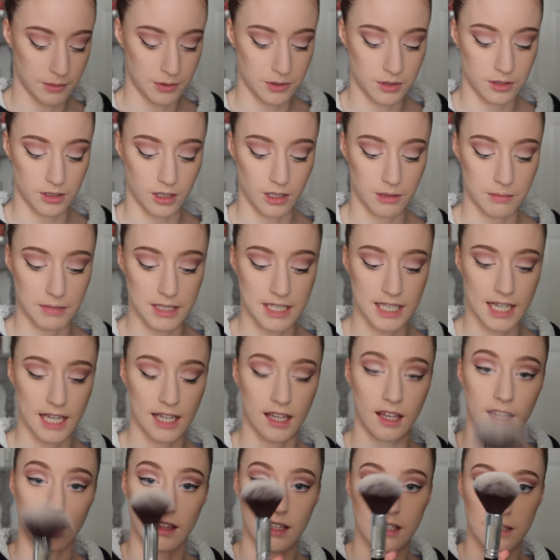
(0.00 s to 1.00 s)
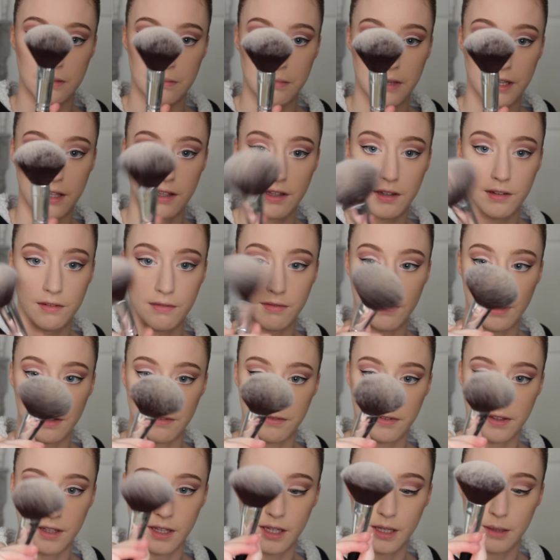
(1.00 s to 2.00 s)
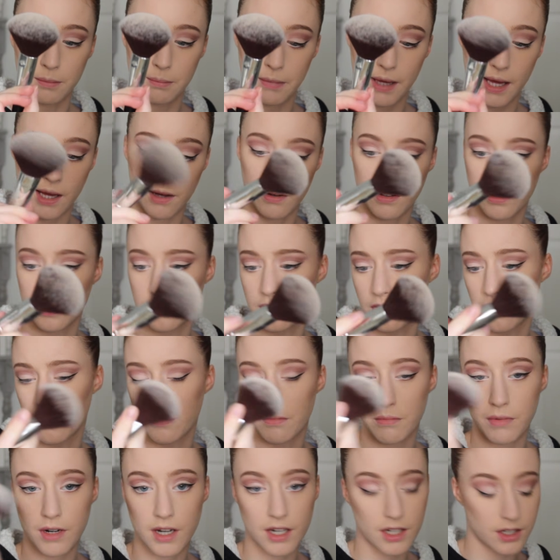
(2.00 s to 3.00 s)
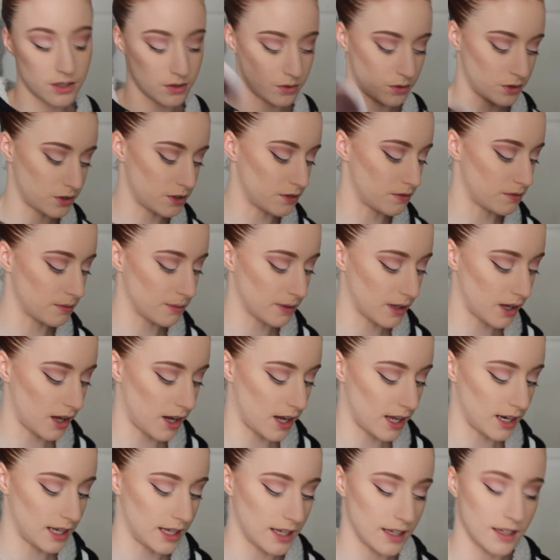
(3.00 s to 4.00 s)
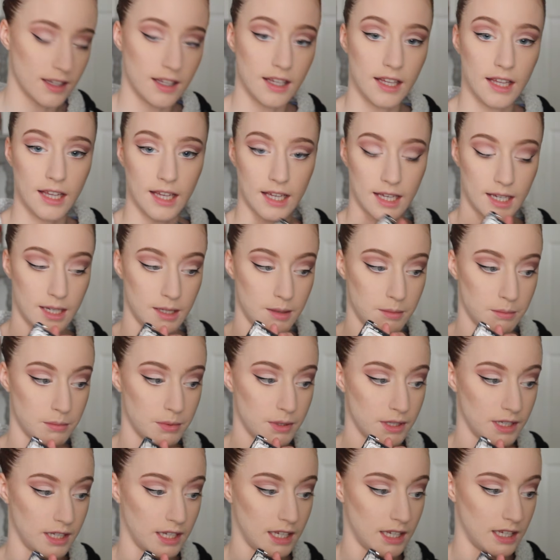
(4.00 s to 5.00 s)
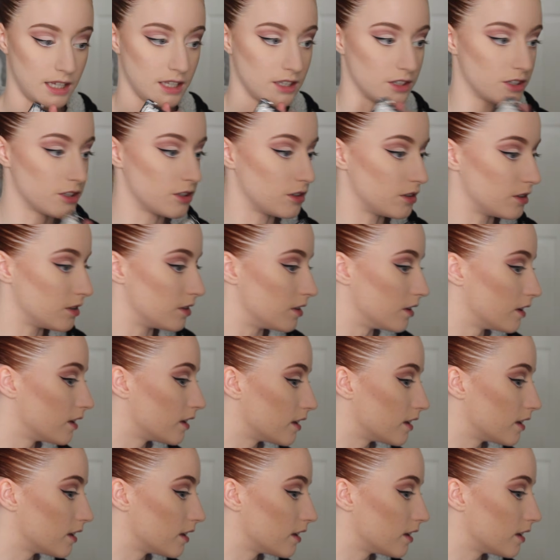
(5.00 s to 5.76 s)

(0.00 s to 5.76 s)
also going to be taking this big fluffier powder sort of brush, also from Carla, and putting it into